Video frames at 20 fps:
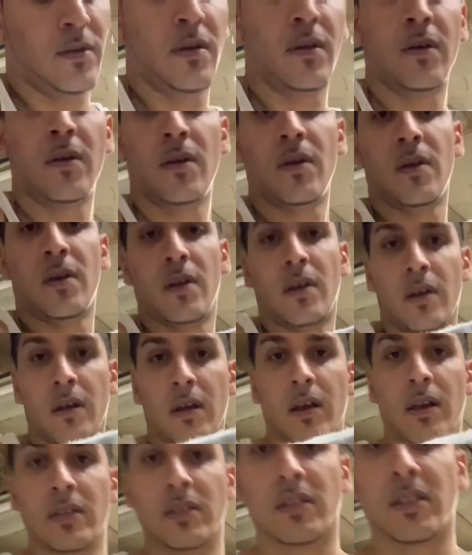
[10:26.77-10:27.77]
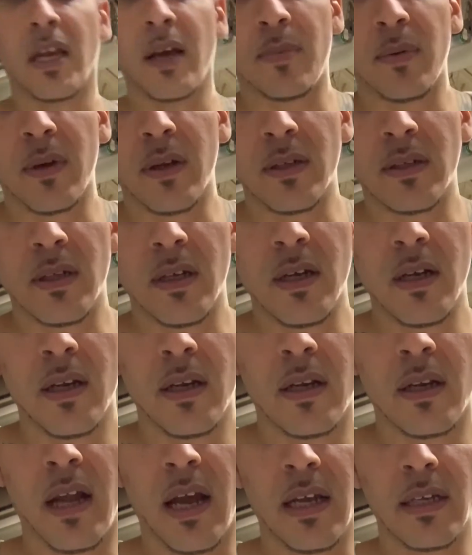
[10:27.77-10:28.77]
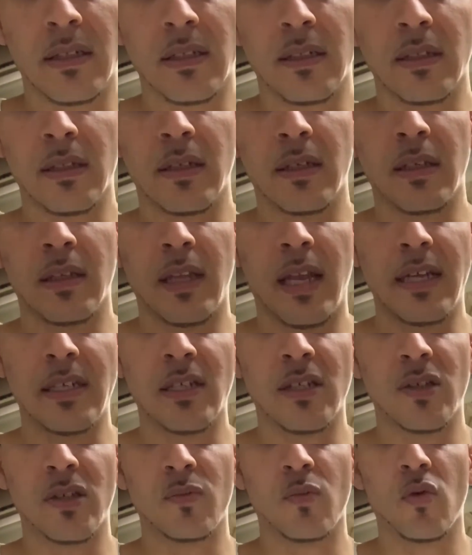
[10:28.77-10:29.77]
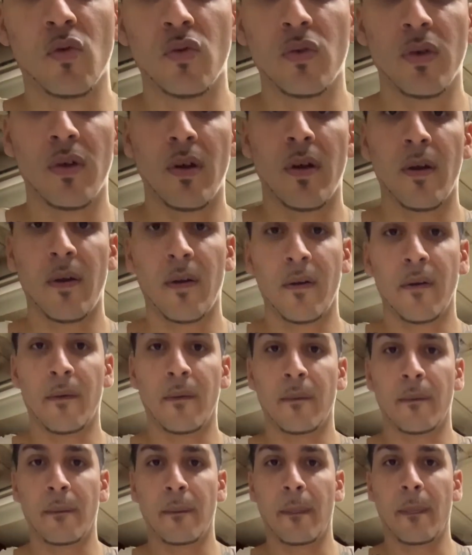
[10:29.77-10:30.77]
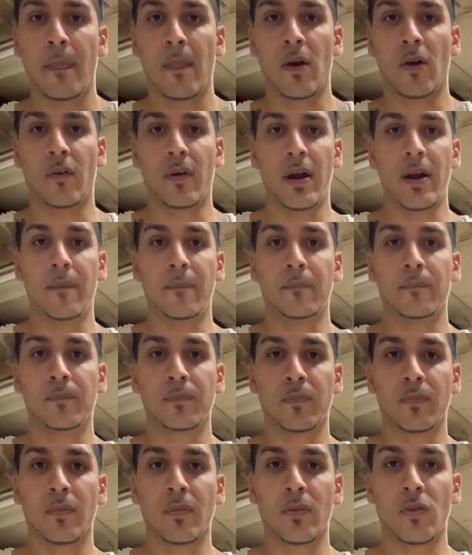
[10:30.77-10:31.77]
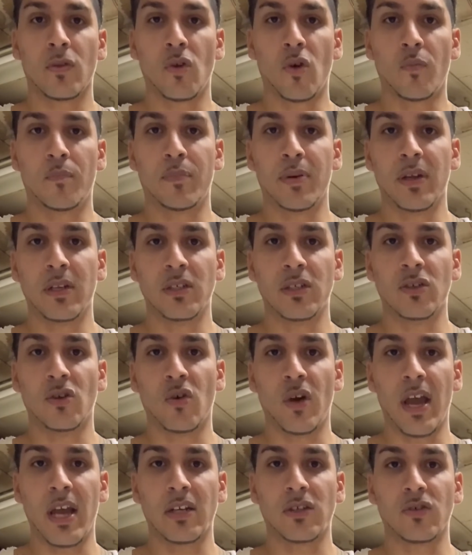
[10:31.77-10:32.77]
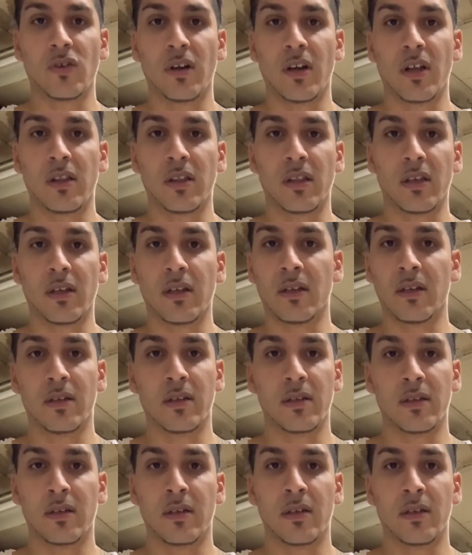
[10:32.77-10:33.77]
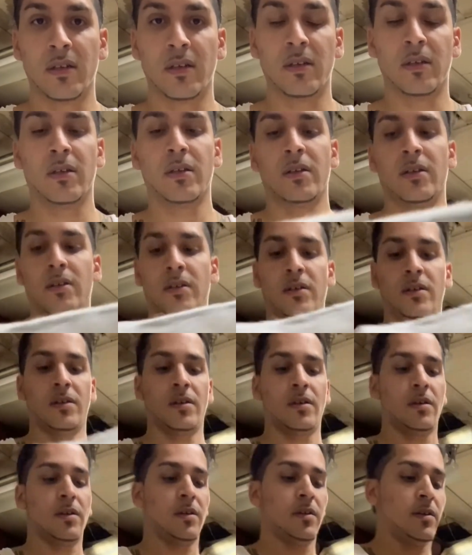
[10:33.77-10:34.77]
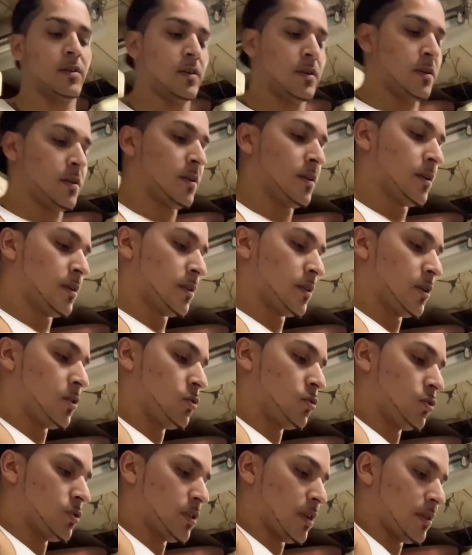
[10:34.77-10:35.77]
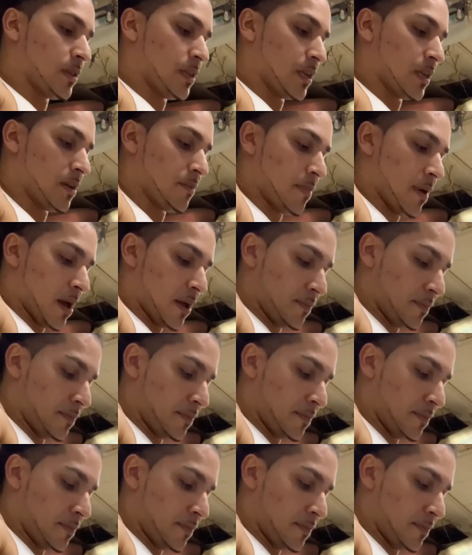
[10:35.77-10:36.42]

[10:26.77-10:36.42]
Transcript: And staple it. See? Nice. Nice and smooth. All right? No pinch, no extra, nothing. Then you do the same thing in the bottom.